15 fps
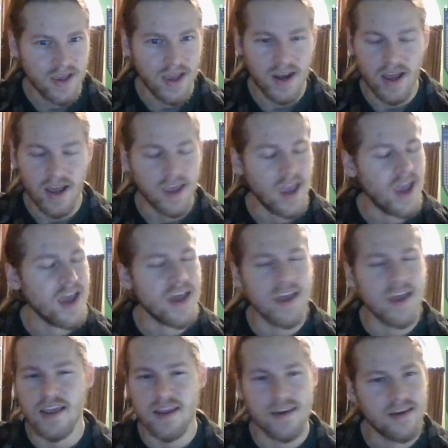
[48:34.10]
and I
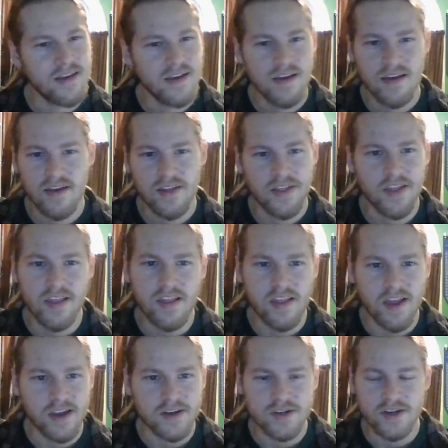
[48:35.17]
hate the
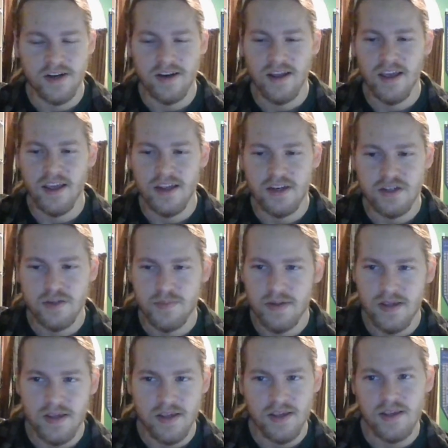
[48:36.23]
section
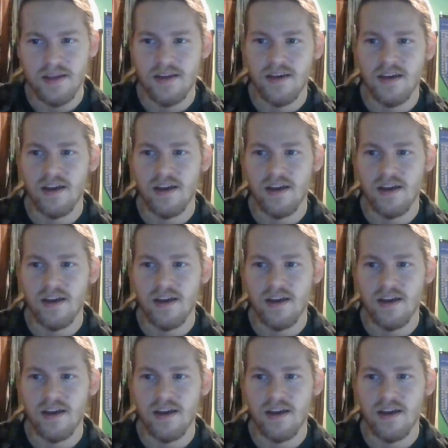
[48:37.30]
HP